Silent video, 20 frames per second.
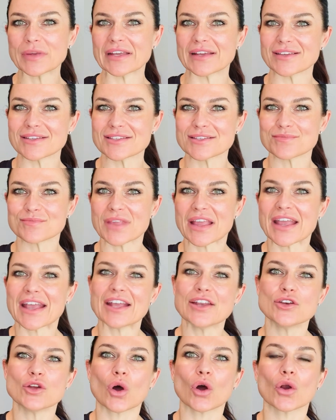is
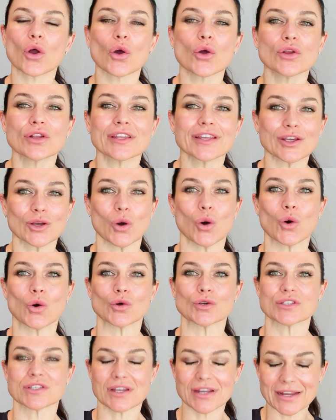it not only
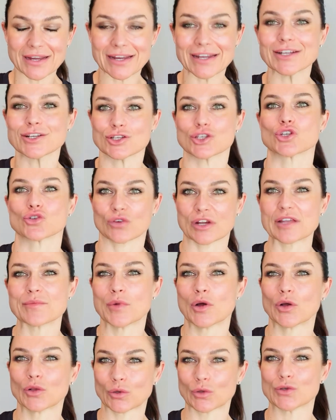caused extreme
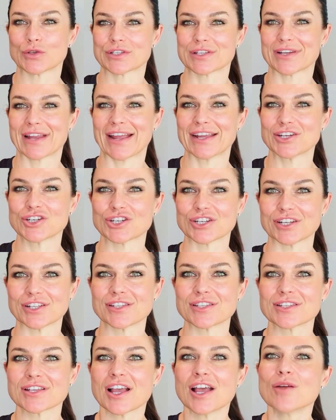
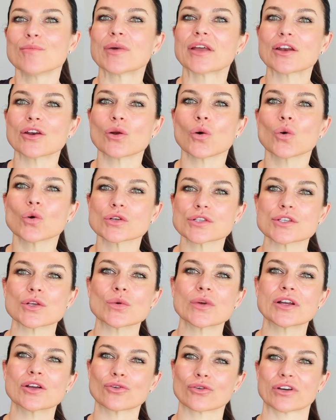hallucinations, but it
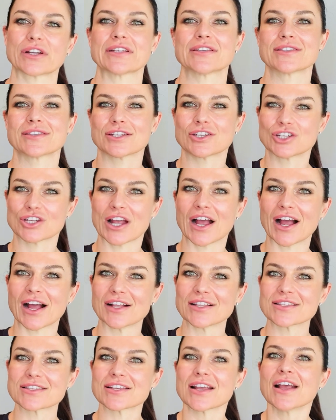also increased the
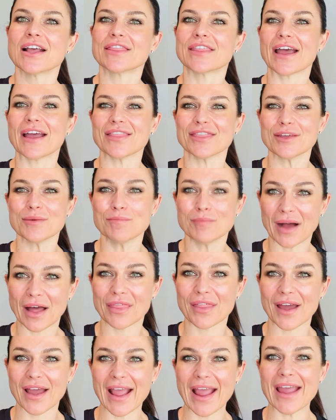chance that the
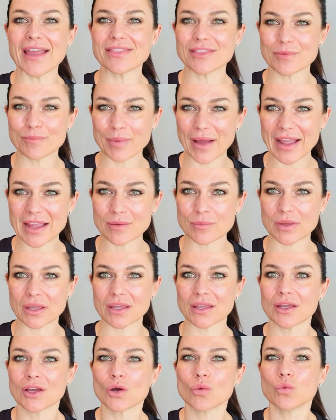mother and the
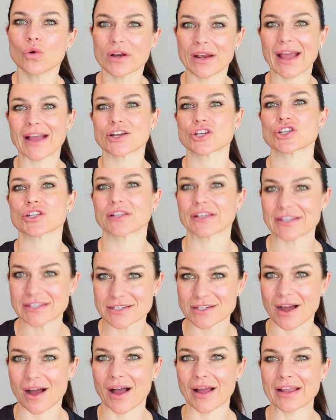baby would actually
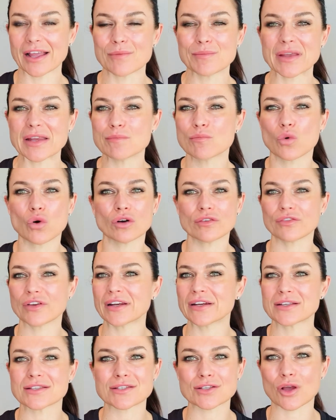die. I mean,
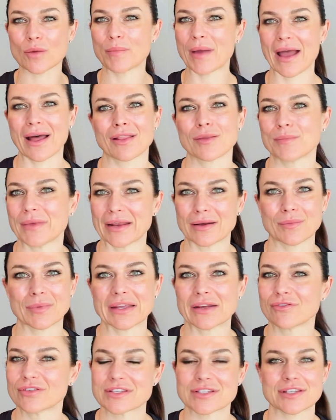morphine and
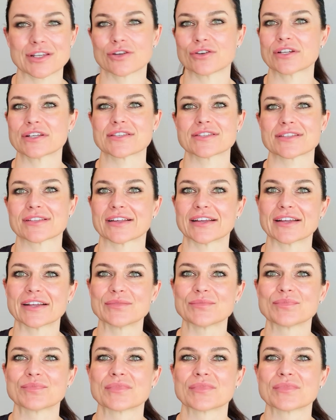scopolamine, seriously.